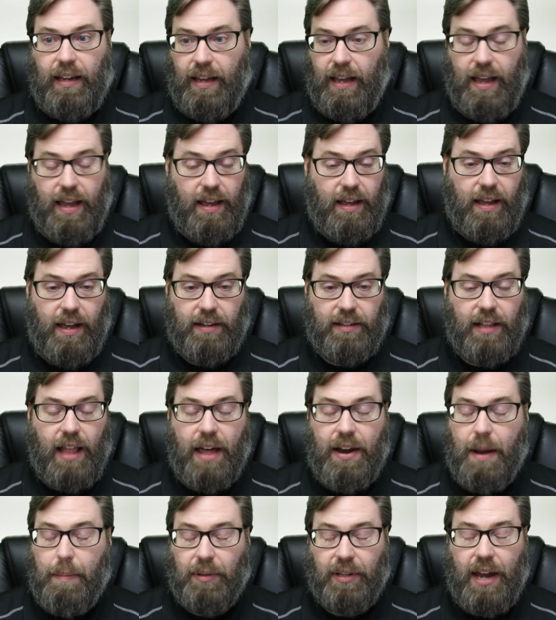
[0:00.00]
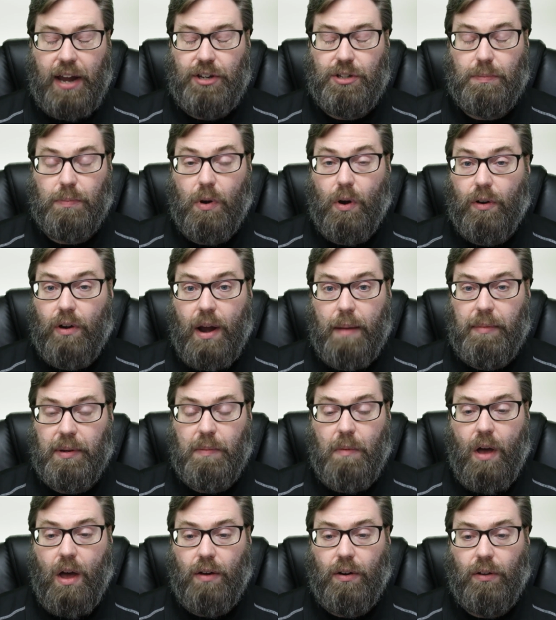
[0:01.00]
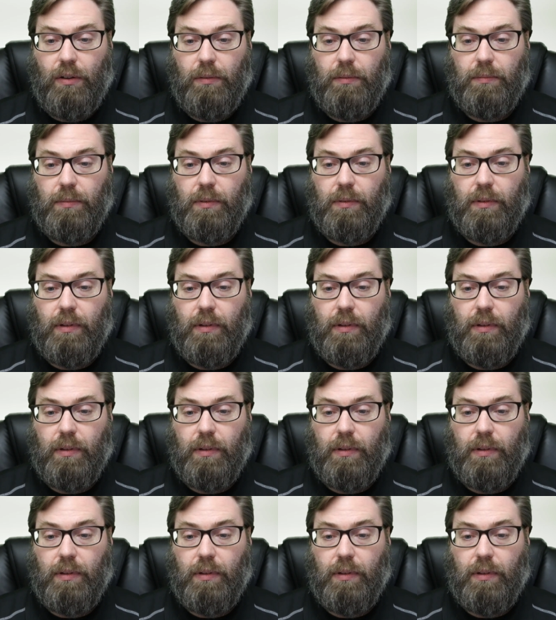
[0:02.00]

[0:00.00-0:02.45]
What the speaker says: a Cloud Application Programming Model